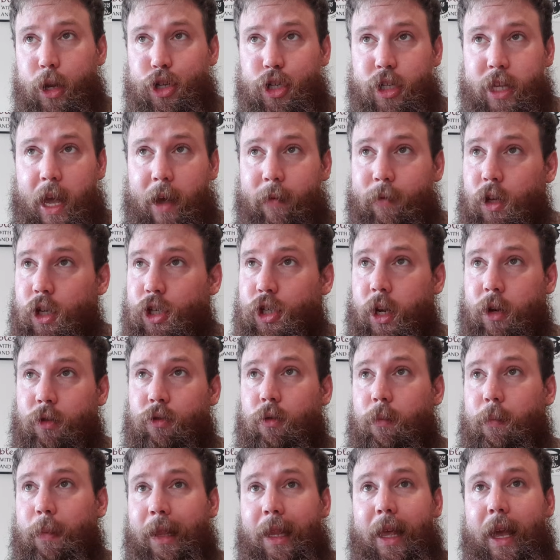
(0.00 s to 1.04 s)
just have your general
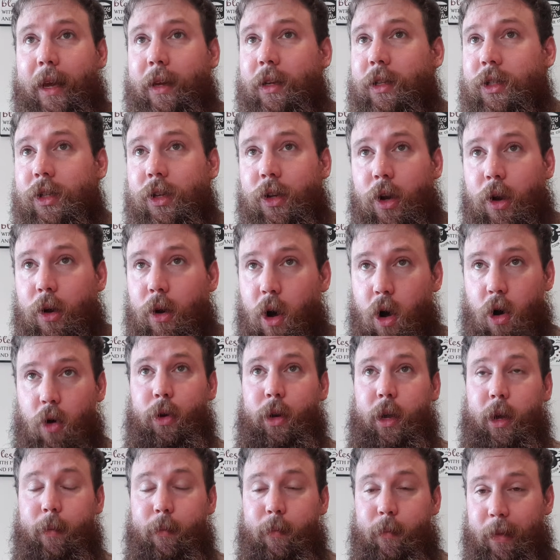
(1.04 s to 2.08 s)
planks, hold
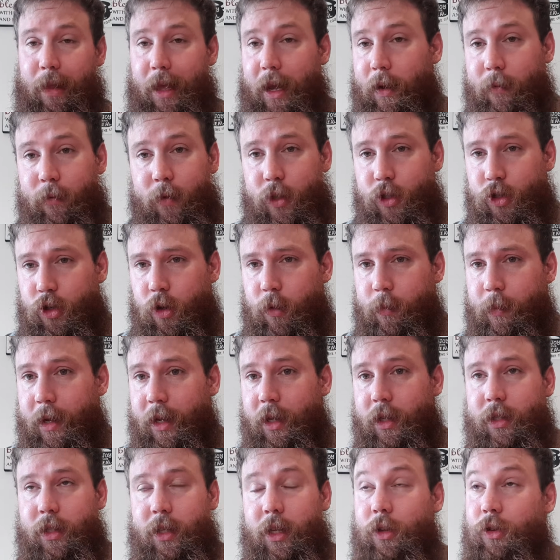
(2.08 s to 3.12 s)
your plank for 2
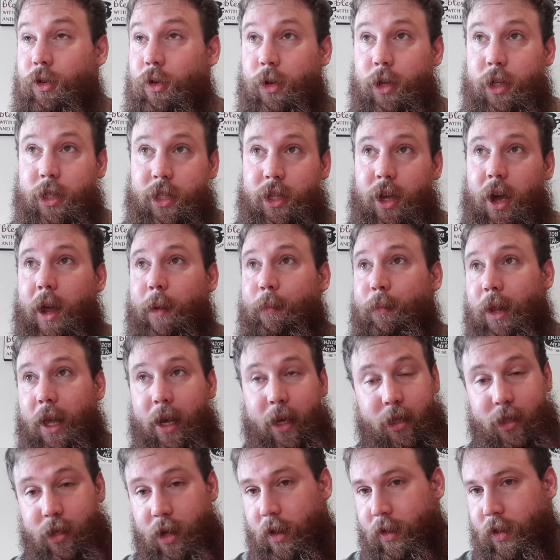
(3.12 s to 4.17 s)
minutes and do your side
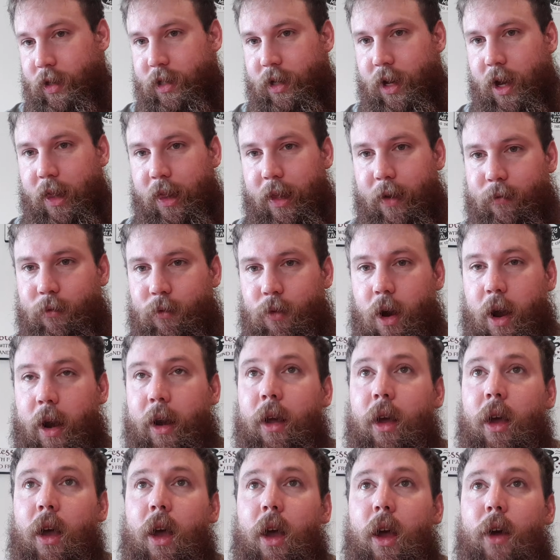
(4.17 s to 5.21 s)
planks, either side, left, right,
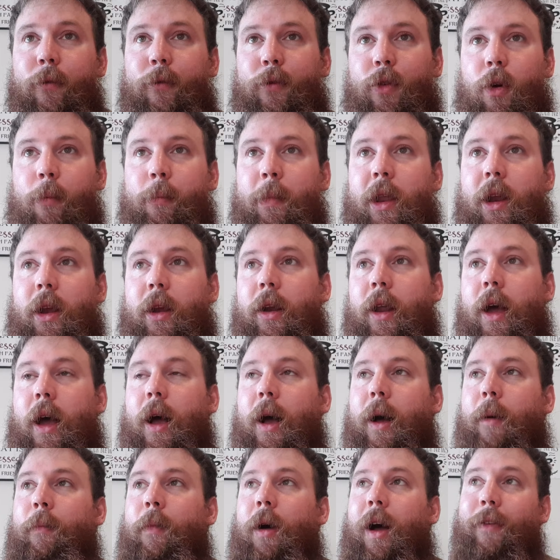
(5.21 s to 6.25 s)
for a minute.
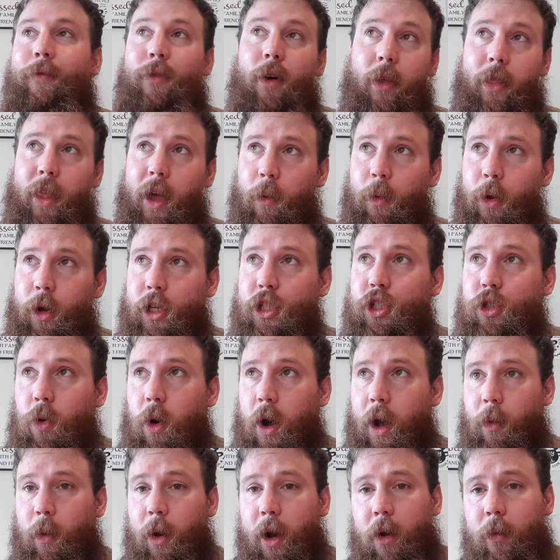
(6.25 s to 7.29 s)
I find that works
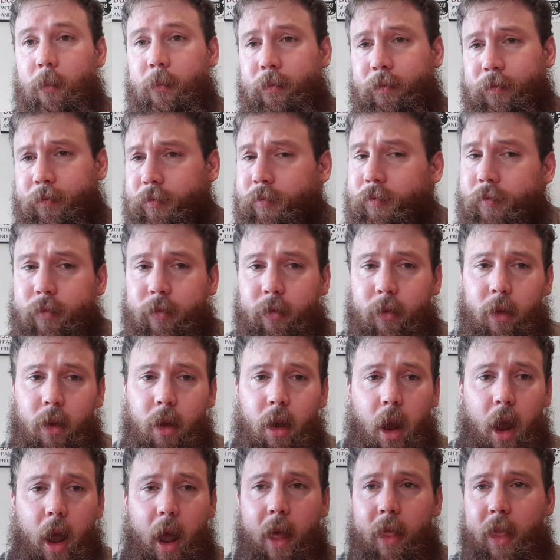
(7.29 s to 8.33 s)
quite well.
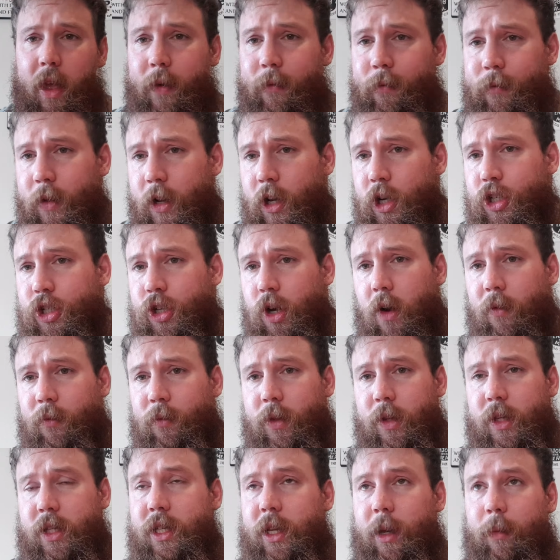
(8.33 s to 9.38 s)
And then finish off
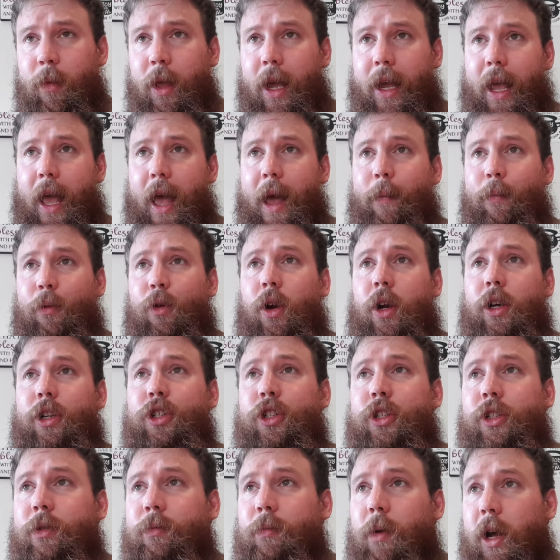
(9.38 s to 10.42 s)
with some like ab
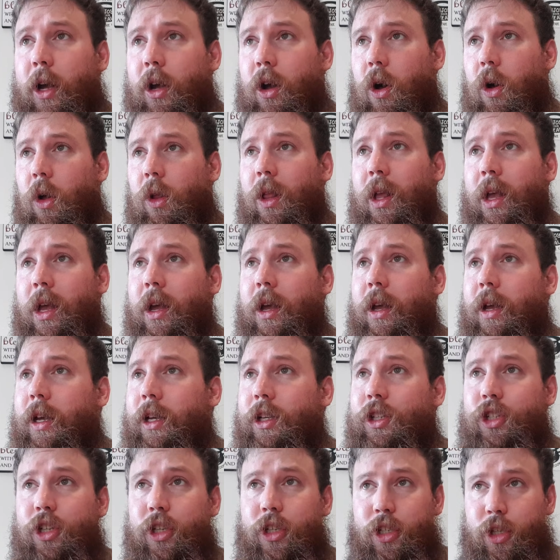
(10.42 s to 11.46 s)
crunches. My goal
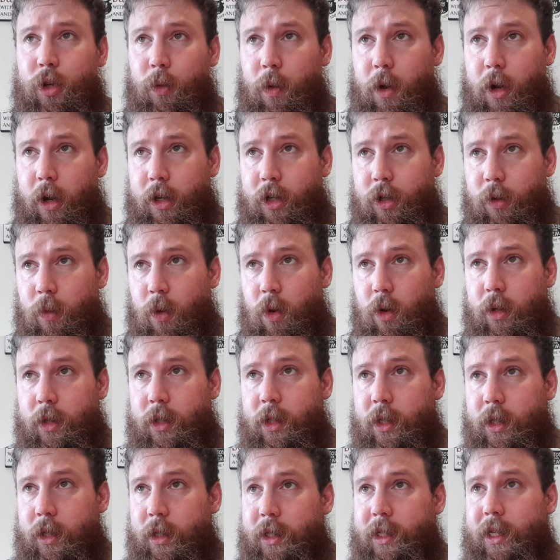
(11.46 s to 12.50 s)
is just to work
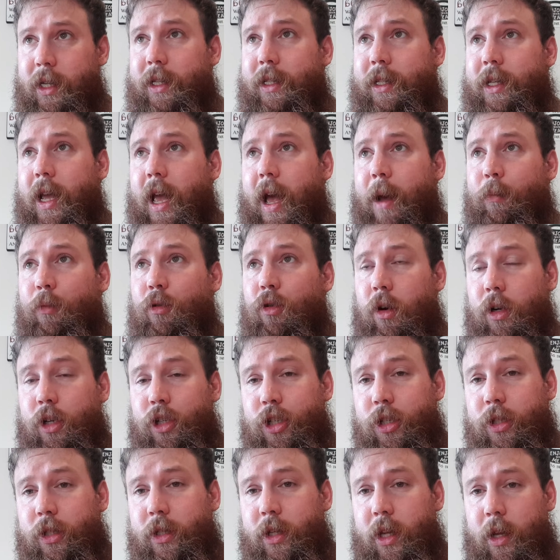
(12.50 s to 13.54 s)
towards 60 ab
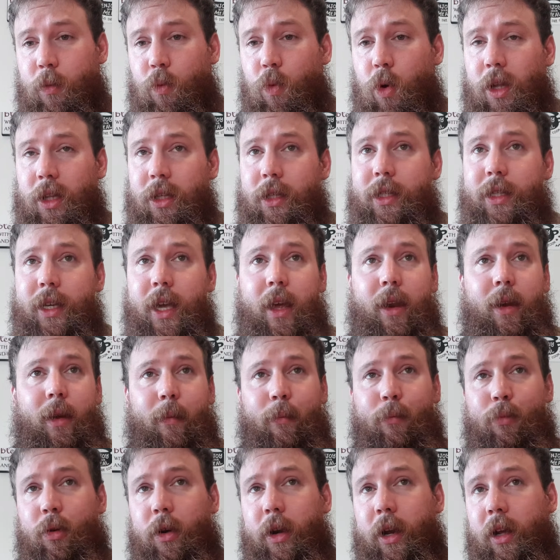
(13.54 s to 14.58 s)
crunches in one set. I'm
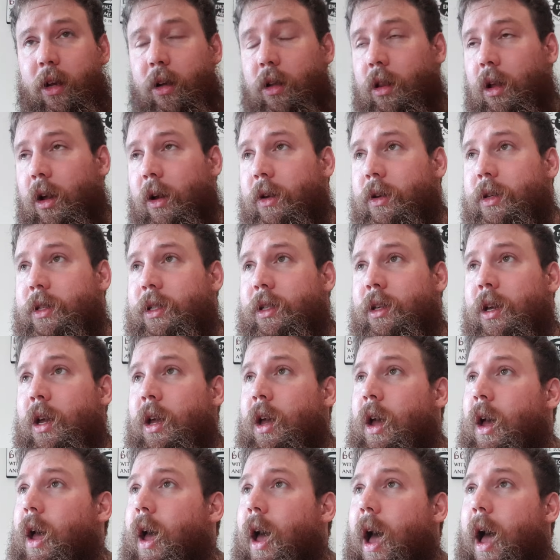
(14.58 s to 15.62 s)
pretty close.
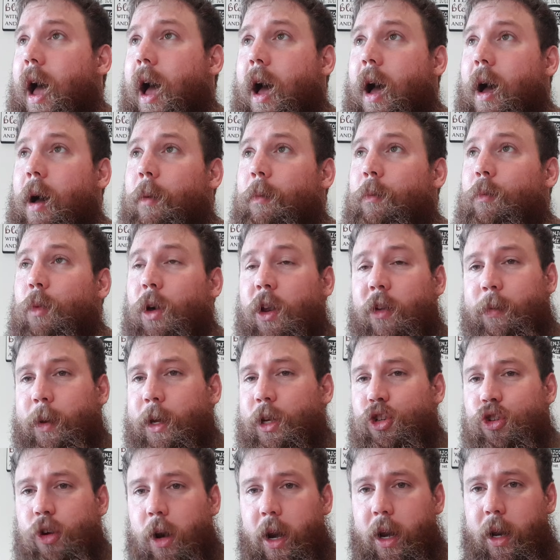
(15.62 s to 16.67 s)
When I've been
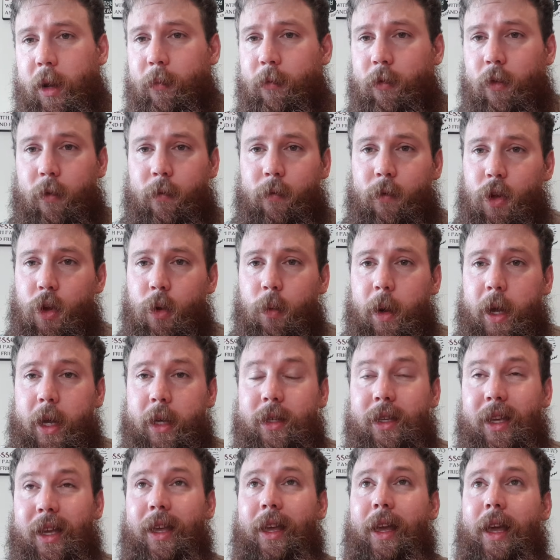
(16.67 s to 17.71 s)
training them for a few
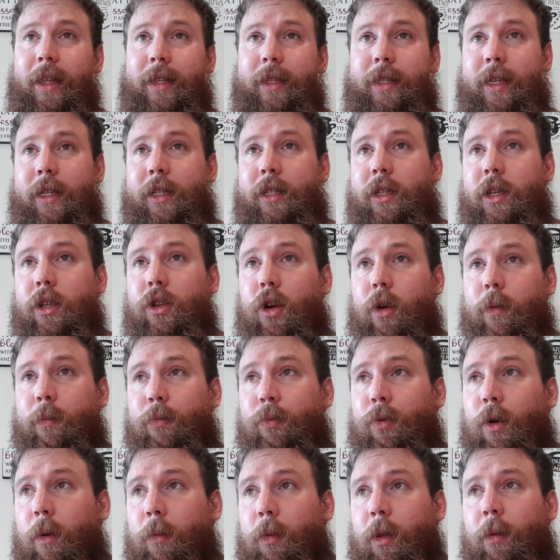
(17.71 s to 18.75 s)
weeks, I can get 60 no
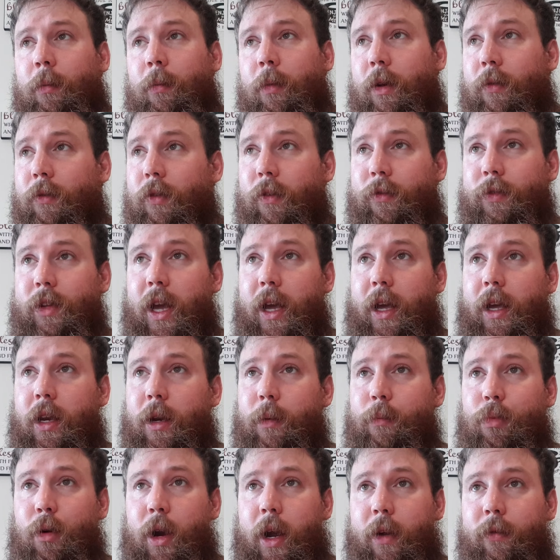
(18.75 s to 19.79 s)
problem. If I've taken a
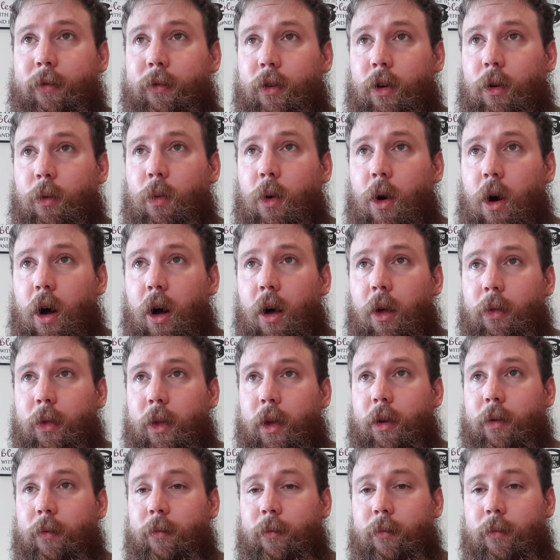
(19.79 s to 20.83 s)
break for a while,
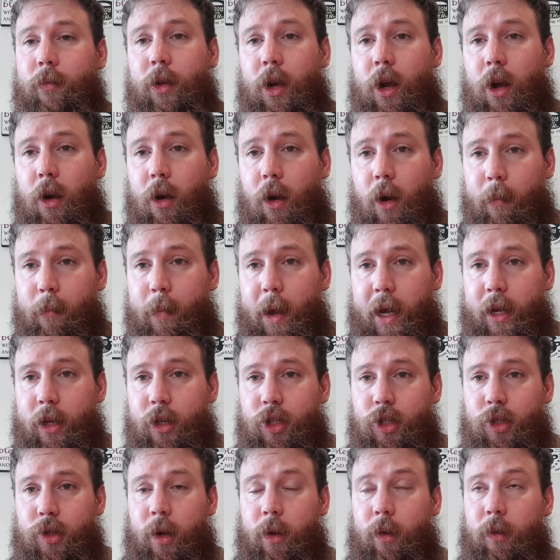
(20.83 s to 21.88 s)
then I'm back
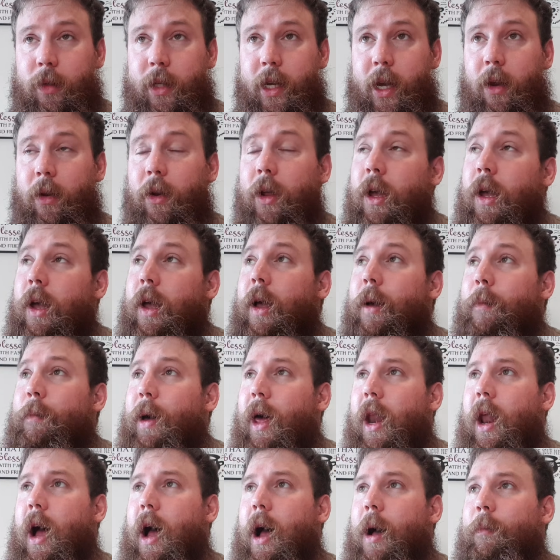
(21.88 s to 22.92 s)
in struggle town.
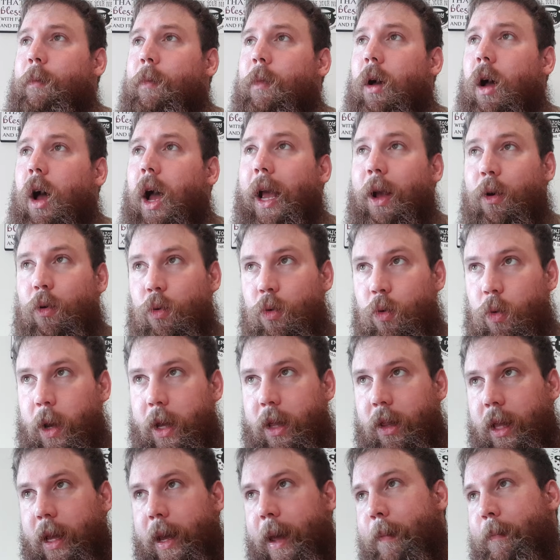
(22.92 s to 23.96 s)
But I
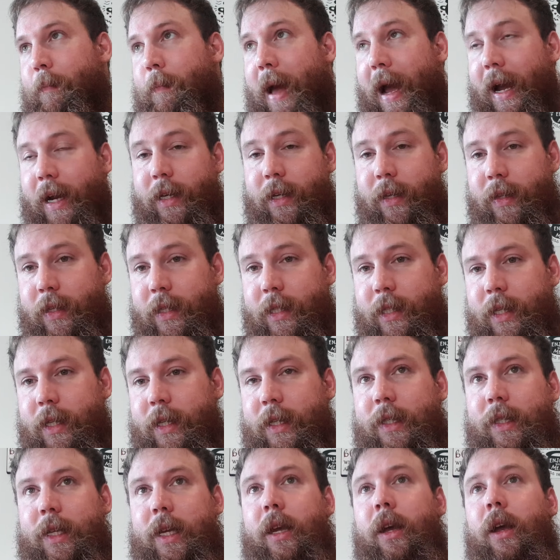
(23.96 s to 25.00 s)
quickly get back to the
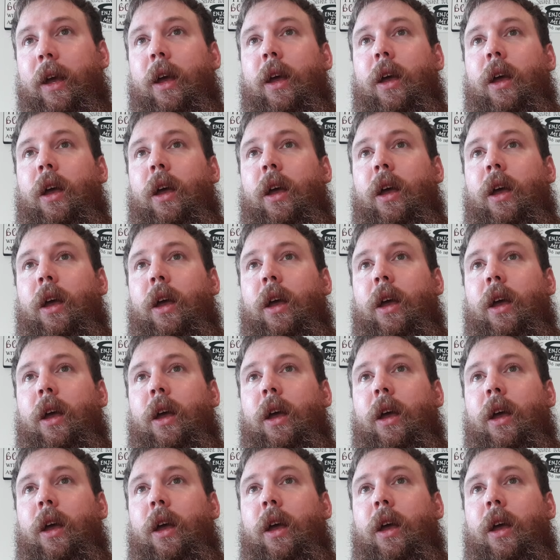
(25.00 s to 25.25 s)
60.